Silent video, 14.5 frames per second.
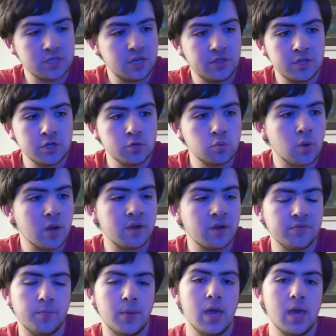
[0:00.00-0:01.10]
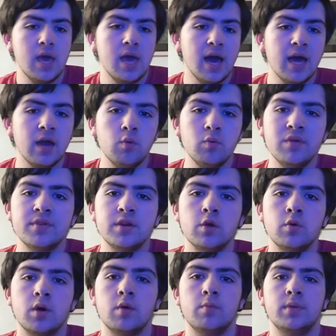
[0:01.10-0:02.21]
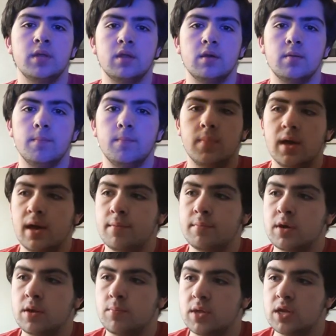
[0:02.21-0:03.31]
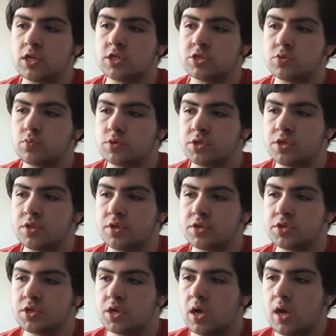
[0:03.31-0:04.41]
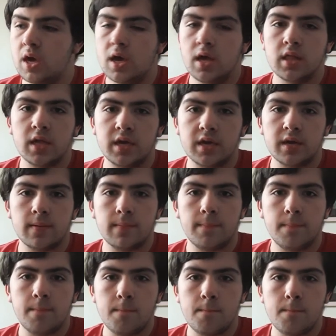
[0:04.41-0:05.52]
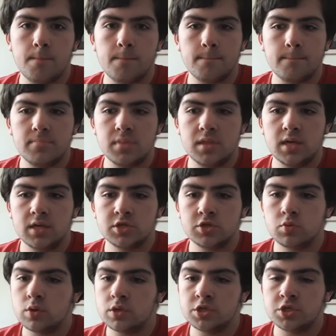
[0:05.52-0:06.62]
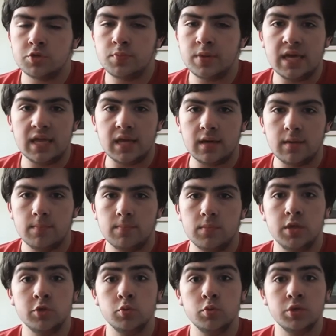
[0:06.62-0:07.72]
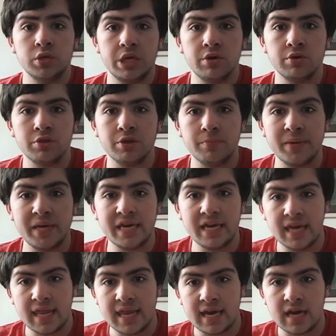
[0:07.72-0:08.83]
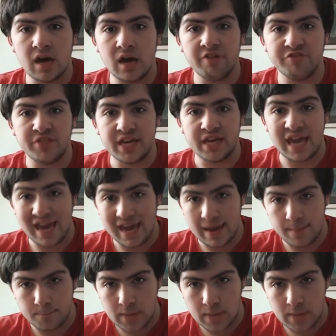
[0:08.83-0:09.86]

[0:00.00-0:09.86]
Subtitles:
this is right off the bat. I don't even know how many minutes was in this. Like, this was the beginning. This was near the beginning of the game.